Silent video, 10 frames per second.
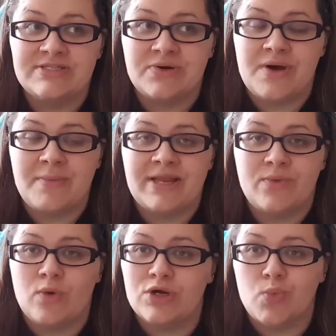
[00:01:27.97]
So, I
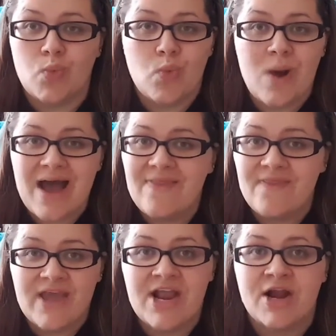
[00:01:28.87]
mean, we're right
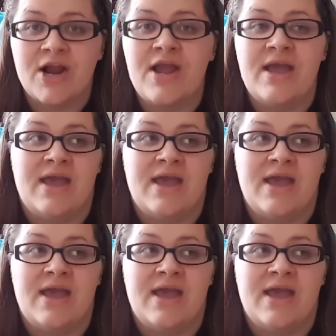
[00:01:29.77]
there.